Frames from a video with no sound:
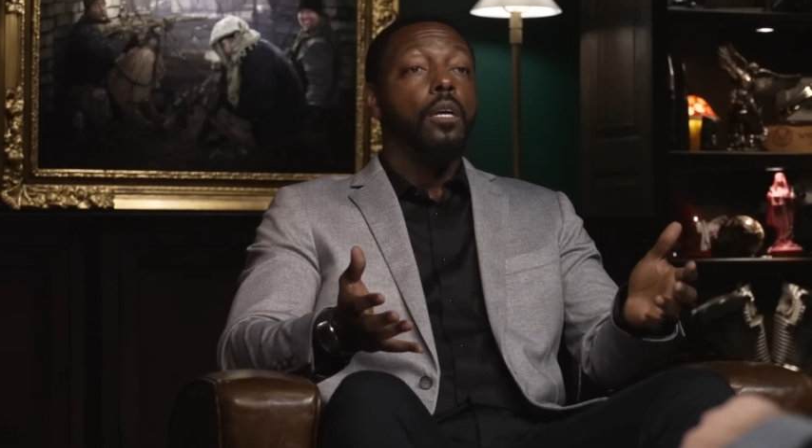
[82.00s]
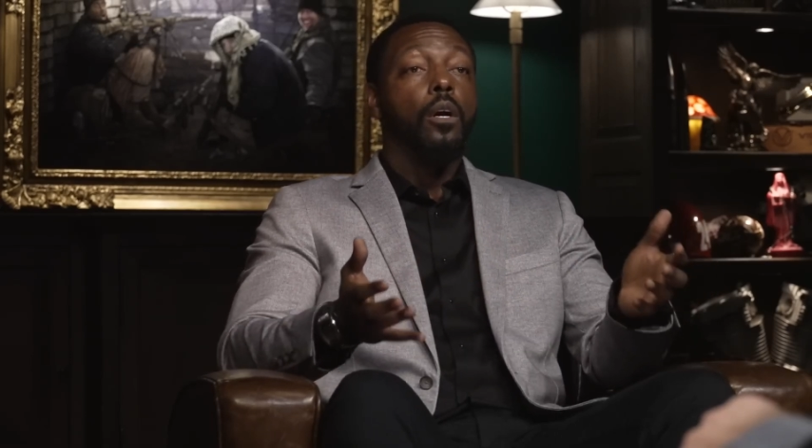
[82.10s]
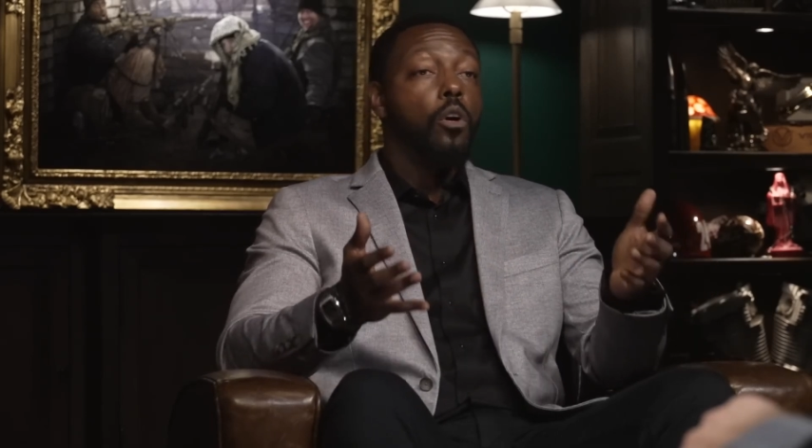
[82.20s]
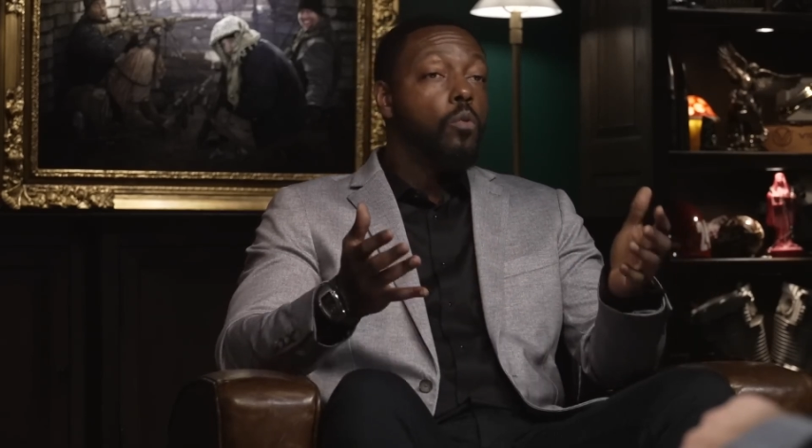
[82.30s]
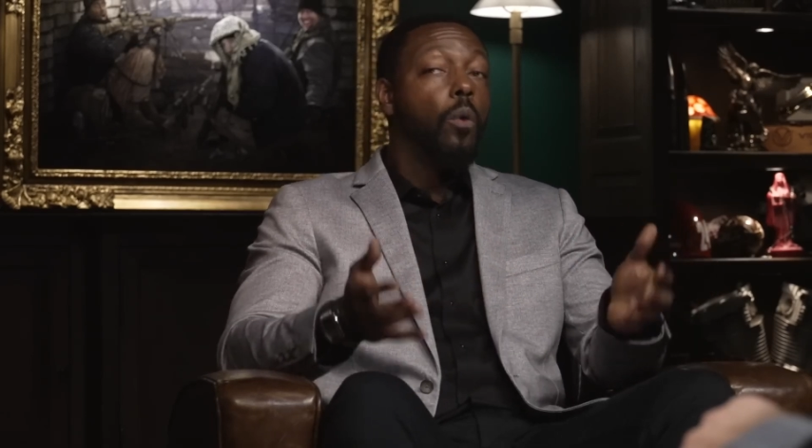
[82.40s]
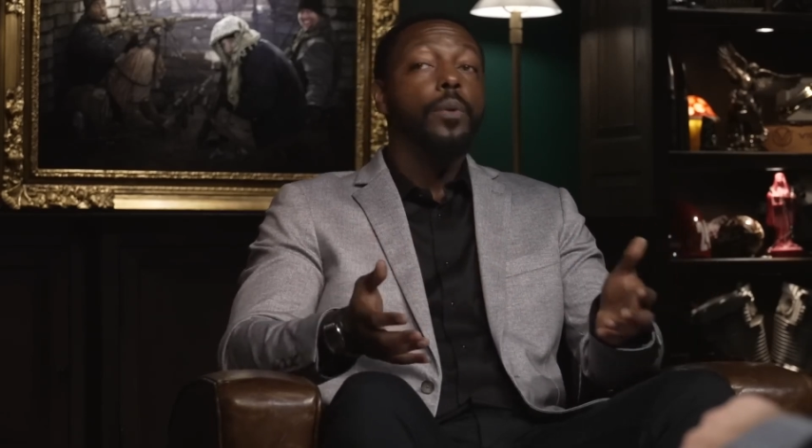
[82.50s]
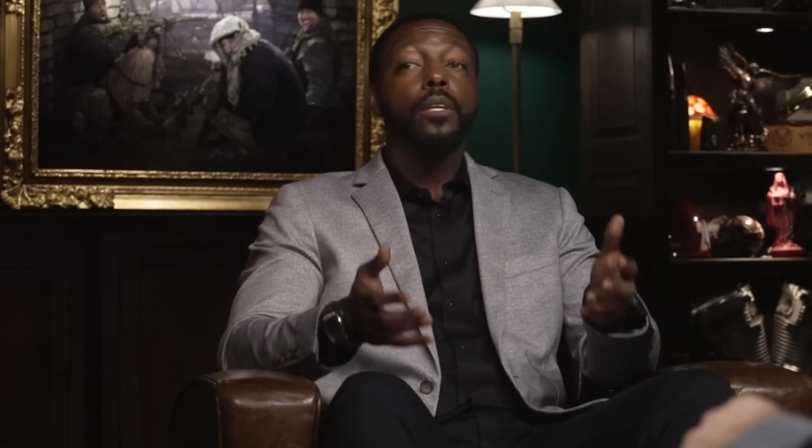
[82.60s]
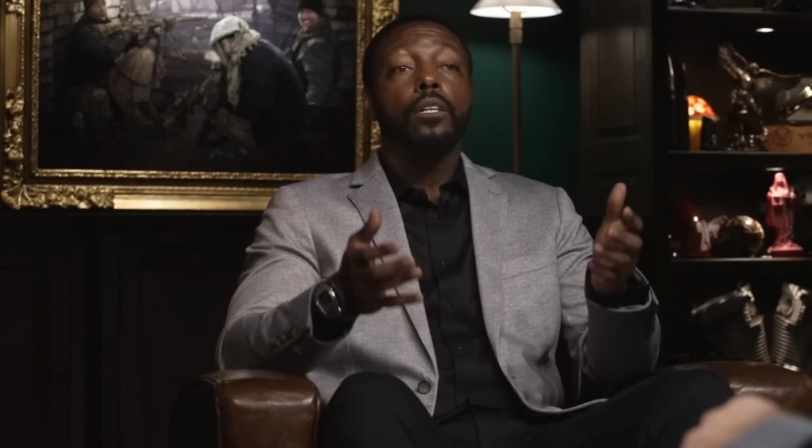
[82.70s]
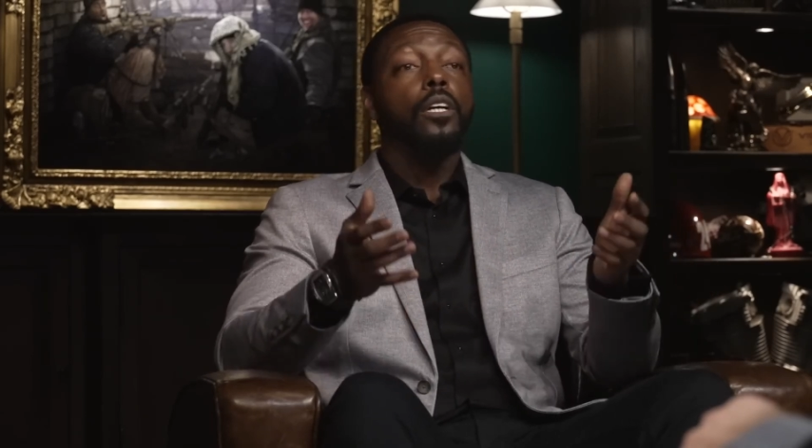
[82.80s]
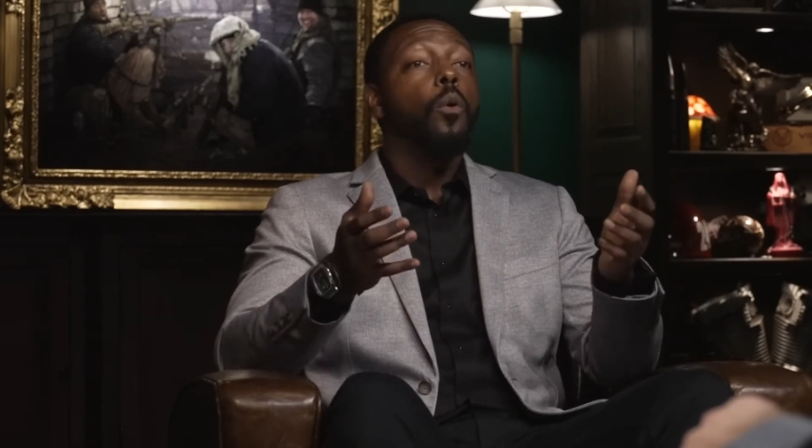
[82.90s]
Who are we
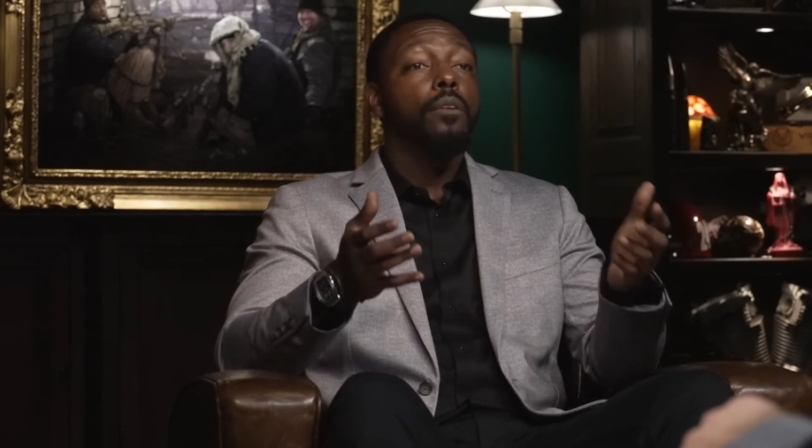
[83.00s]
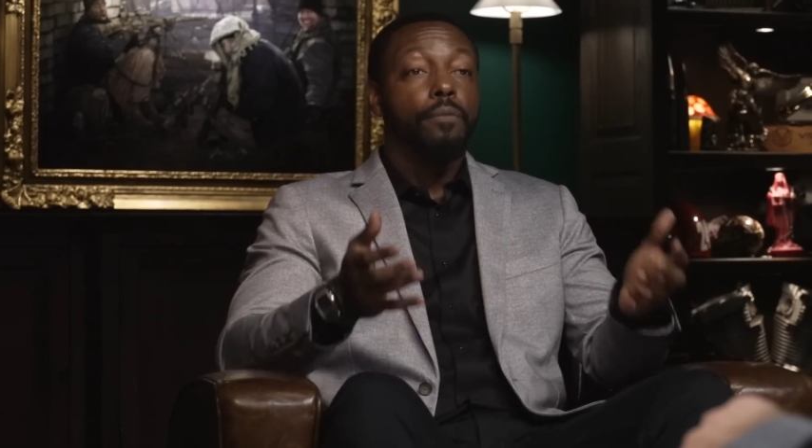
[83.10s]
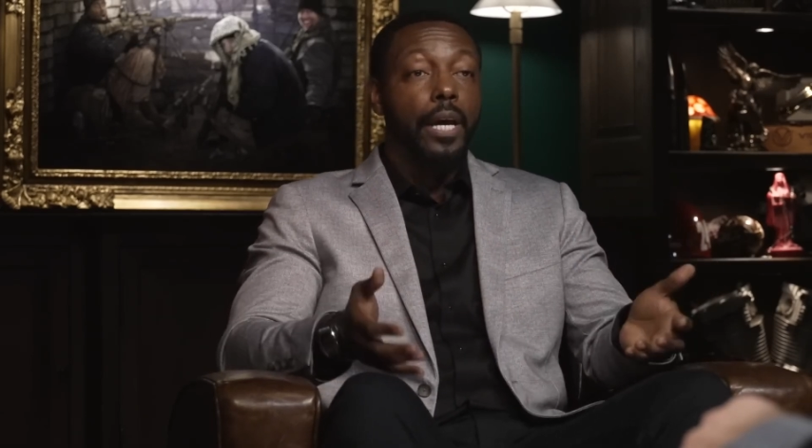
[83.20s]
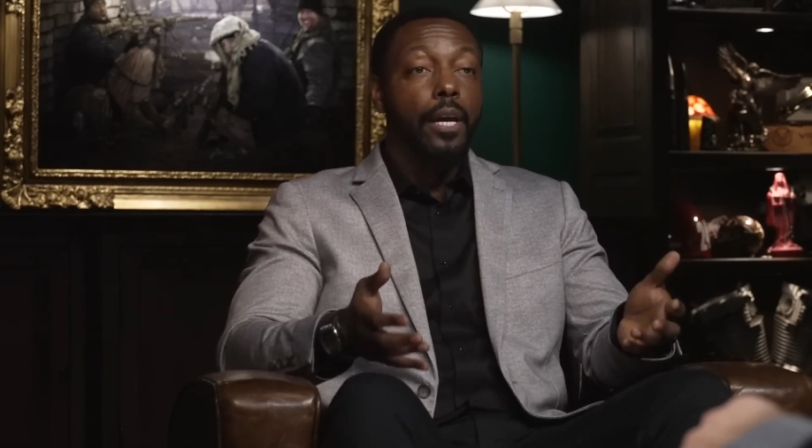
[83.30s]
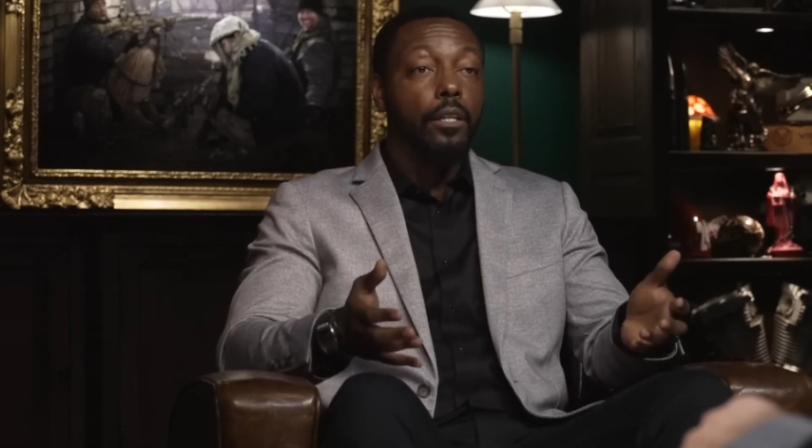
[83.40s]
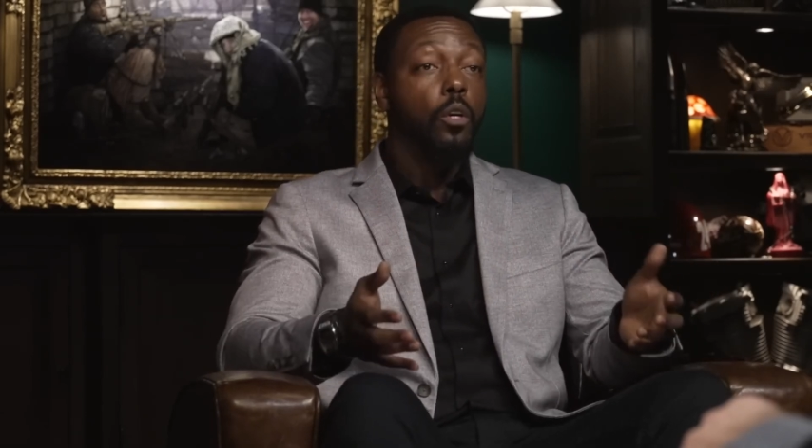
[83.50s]
going to go invade?